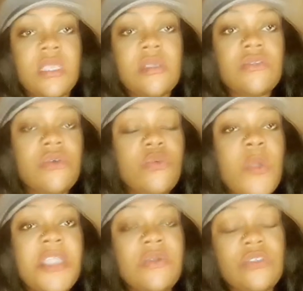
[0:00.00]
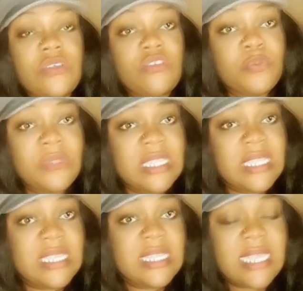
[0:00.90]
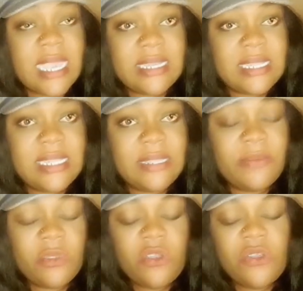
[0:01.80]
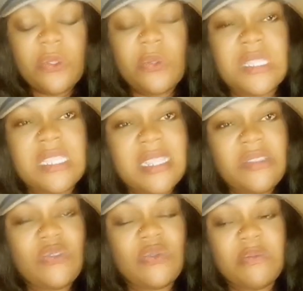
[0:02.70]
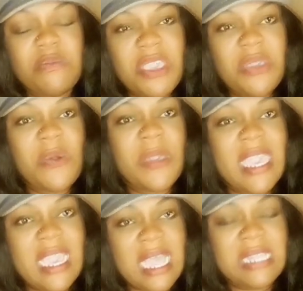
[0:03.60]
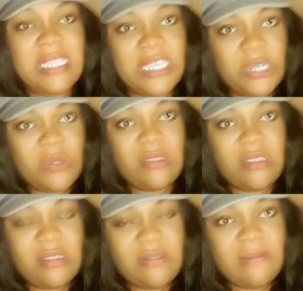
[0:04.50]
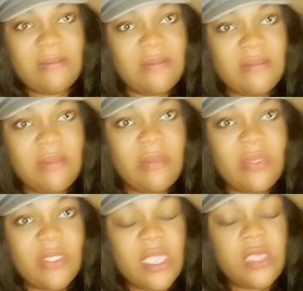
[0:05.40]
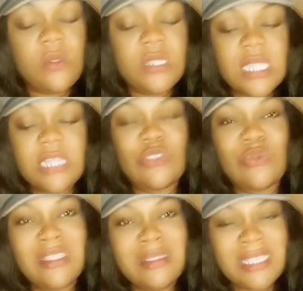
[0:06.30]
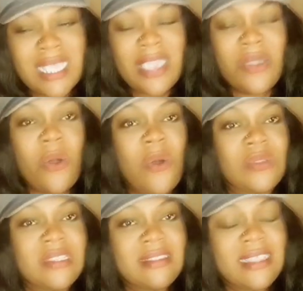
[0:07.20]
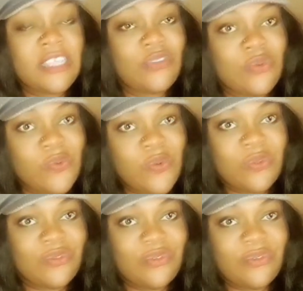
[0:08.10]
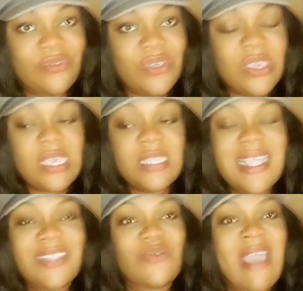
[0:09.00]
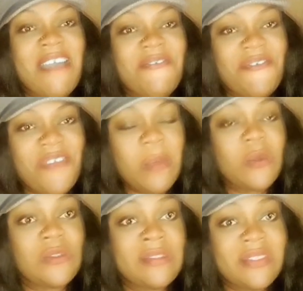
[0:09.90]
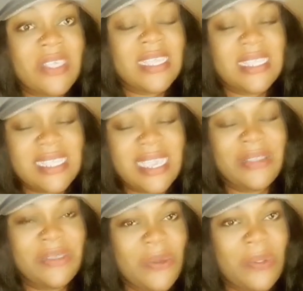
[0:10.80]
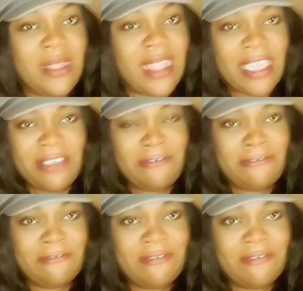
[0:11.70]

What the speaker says: So when you just put it inside it, you start to make your incantations. You start to say all the things you want. Start to affirm good things in your life.